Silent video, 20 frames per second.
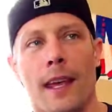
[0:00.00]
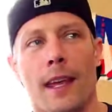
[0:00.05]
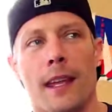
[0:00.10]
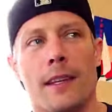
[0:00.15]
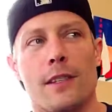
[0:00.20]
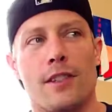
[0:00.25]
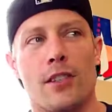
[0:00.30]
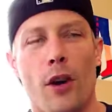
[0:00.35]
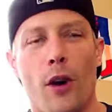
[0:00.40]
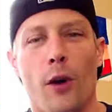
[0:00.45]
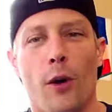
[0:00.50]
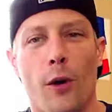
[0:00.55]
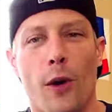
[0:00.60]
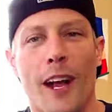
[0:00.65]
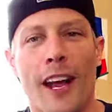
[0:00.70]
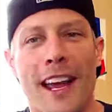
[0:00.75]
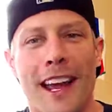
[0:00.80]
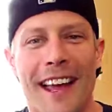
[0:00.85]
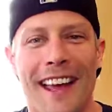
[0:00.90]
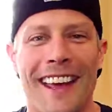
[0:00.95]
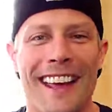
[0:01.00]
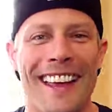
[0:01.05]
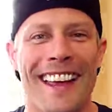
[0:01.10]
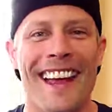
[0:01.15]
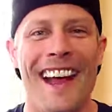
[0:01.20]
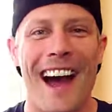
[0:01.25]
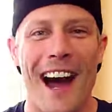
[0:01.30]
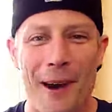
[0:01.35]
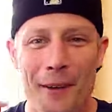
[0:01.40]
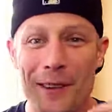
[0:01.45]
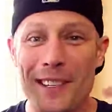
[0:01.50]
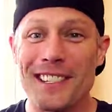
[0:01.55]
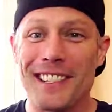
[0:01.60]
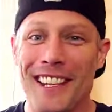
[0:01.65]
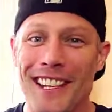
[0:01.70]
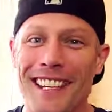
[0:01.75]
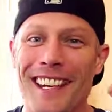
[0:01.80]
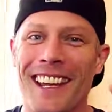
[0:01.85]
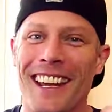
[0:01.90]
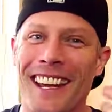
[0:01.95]
So I
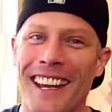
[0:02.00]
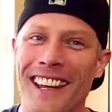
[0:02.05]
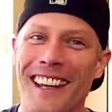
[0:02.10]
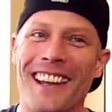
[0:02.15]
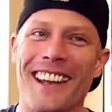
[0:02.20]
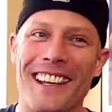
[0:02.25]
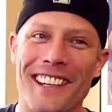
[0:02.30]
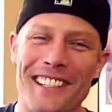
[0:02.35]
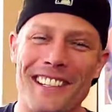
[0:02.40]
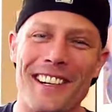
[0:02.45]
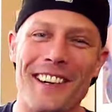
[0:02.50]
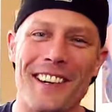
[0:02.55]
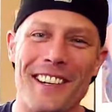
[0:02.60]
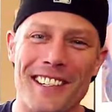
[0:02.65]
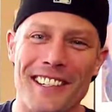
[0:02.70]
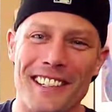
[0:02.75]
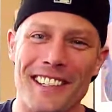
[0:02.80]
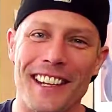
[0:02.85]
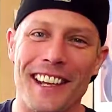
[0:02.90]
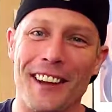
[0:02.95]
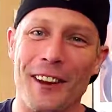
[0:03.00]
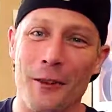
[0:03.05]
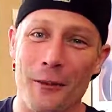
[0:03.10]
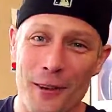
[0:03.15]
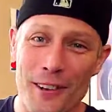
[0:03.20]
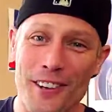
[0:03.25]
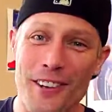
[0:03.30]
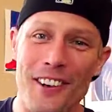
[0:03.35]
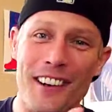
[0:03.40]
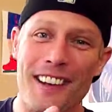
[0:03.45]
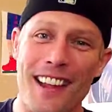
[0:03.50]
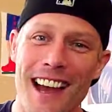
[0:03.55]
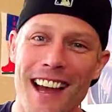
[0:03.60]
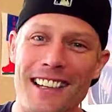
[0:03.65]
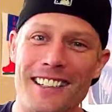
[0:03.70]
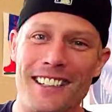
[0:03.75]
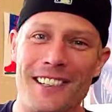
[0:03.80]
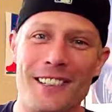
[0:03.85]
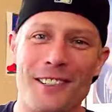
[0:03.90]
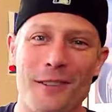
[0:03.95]
was like, seriously, when you're in
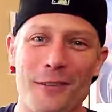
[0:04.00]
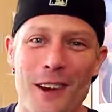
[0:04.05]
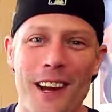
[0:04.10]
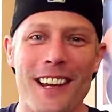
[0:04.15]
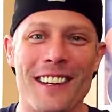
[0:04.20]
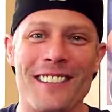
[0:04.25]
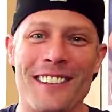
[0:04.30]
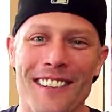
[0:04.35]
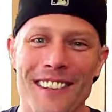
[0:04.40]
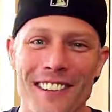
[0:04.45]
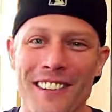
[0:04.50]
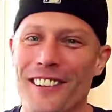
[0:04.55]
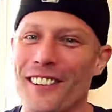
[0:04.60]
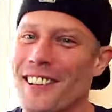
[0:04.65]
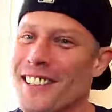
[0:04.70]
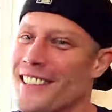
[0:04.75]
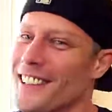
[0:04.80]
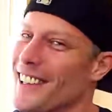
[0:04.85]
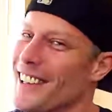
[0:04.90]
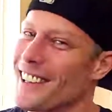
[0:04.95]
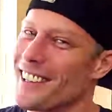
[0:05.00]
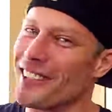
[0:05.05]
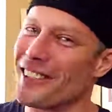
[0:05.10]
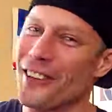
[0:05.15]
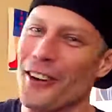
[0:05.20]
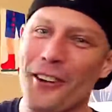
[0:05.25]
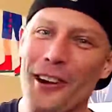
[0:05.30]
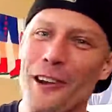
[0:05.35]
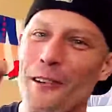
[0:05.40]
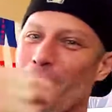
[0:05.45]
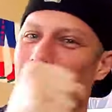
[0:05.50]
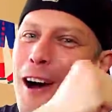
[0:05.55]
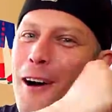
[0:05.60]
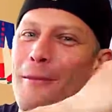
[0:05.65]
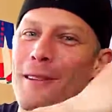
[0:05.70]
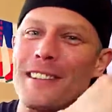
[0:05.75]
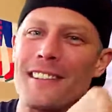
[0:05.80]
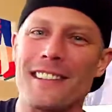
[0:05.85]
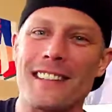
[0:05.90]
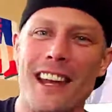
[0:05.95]
that situation and you're listening to Tony
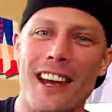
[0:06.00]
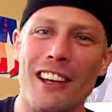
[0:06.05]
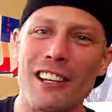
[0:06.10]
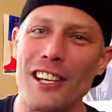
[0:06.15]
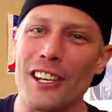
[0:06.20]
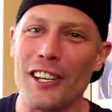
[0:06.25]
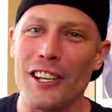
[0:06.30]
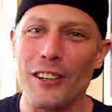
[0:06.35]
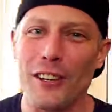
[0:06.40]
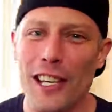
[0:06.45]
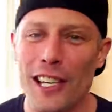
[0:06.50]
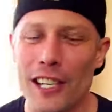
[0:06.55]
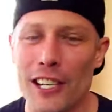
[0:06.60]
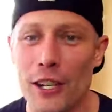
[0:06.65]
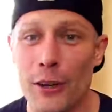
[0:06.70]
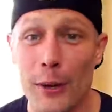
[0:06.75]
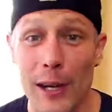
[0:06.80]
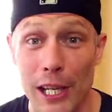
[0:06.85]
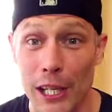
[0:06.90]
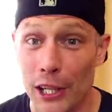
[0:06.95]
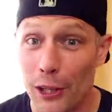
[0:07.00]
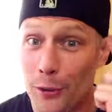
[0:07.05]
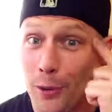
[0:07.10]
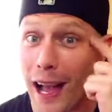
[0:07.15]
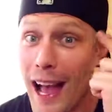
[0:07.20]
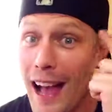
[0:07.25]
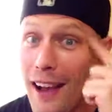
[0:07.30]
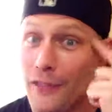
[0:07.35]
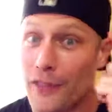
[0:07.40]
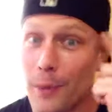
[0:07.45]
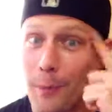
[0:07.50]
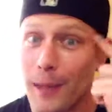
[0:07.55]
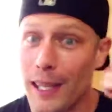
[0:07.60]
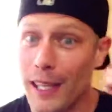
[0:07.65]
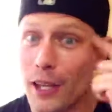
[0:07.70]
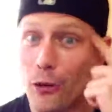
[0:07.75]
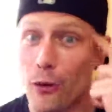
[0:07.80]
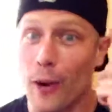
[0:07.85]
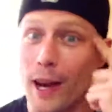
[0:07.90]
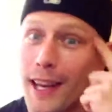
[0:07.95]
Robbins tell you you can do it, you have to
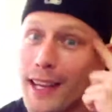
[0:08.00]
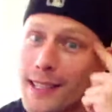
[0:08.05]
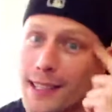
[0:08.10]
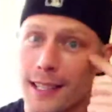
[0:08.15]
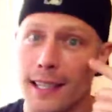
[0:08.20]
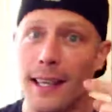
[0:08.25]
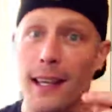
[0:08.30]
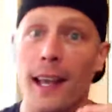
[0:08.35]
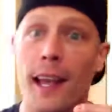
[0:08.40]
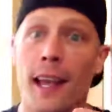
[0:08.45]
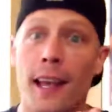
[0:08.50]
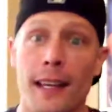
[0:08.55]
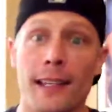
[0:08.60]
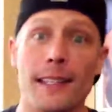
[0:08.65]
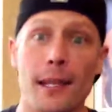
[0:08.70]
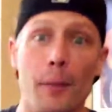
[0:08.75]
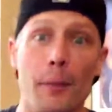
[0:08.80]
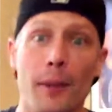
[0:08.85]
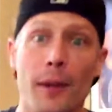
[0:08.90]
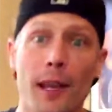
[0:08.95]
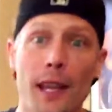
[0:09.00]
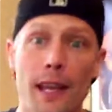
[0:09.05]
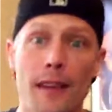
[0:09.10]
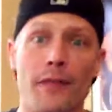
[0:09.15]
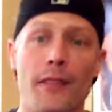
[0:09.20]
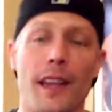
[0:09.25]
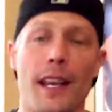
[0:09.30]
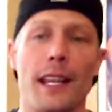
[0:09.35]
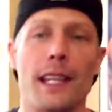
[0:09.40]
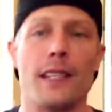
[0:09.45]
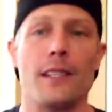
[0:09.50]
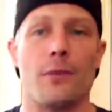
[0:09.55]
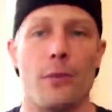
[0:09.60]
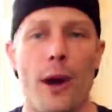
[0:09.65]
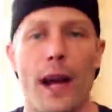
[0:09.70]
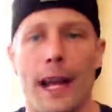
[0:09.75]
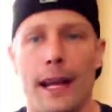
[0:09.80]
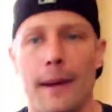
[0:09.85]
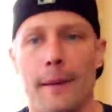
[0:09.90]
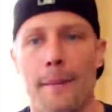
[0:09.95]
be crazy to believe that he's
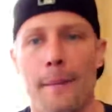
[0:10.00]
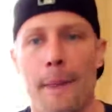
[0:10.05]
right.